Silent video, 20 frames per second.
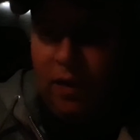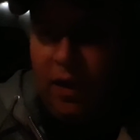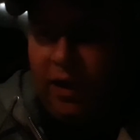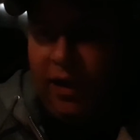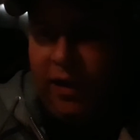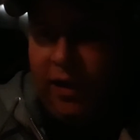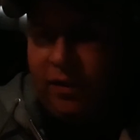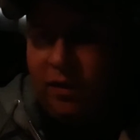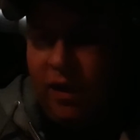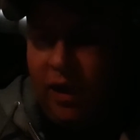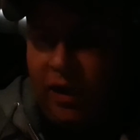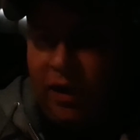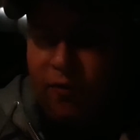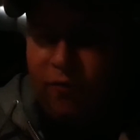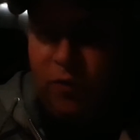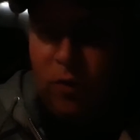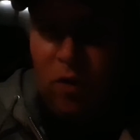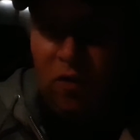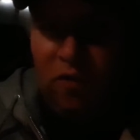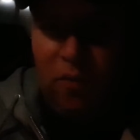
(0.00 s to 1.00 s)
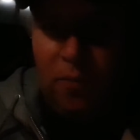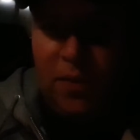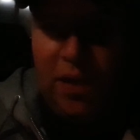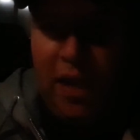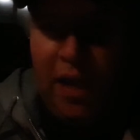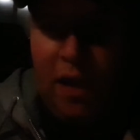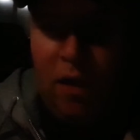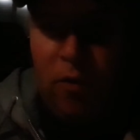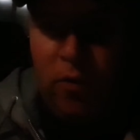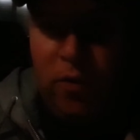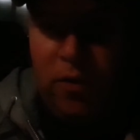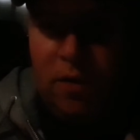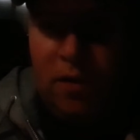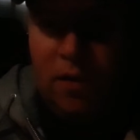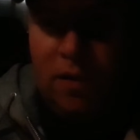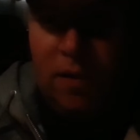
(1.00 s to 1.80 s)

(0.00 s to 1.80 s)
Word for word: I had to lock a few of them down.